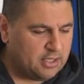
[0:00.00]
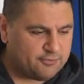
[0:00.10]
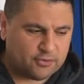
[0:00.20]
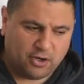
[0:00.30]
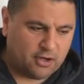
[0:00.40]

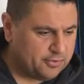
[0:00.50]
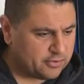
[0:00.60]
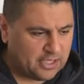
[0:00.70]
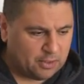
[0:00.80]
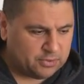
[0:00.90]
For others,
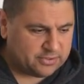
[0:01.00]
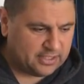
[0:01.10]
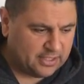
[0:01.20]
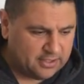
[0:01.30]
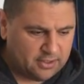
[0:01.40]
I will
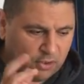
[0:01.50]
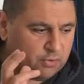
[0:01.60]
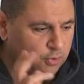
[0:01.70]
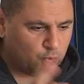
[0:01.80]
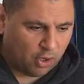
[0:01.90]
sell
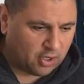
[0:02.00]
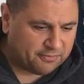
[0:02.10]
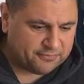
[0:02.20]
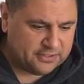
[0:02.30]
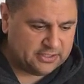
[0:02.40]
only one of
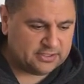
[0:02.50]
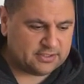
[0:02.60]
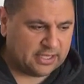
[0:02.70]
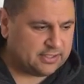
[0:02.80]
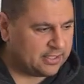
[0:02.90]
these
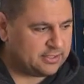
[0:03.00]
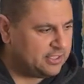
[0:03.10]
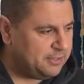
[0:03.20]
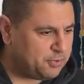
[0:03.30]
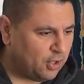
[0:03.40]
and
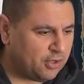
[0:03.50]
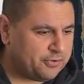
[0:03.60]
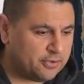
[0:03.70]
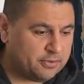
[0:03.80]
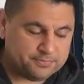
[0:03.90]
keep the other.